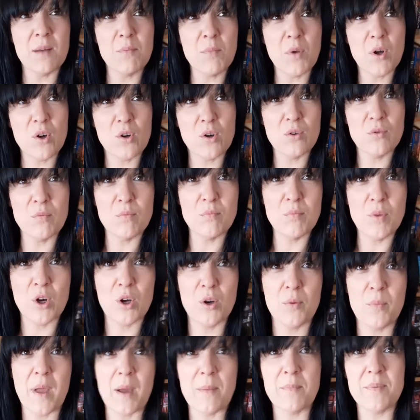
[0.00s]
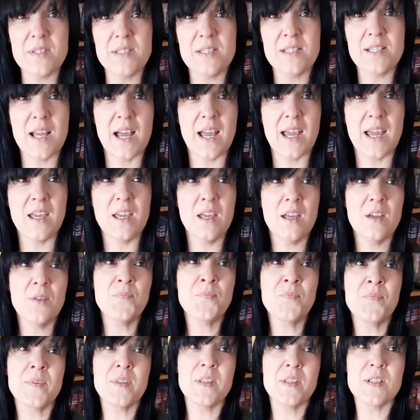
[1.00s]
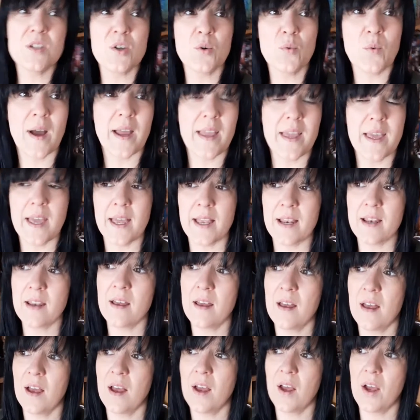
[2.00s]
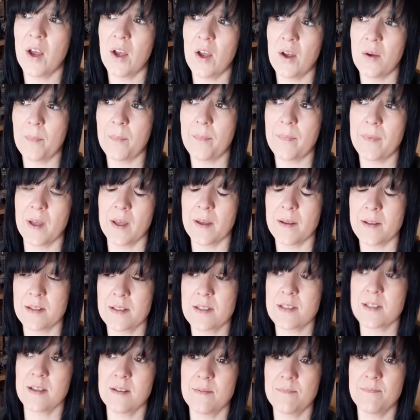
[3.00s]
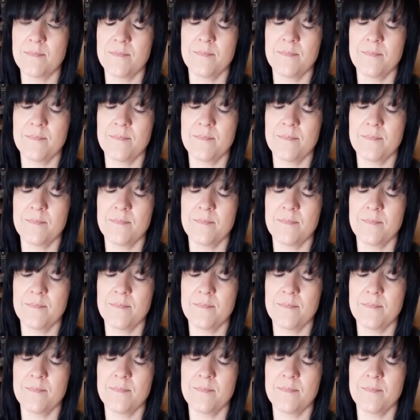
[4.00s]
I'm not going to be able to stay to weigh in to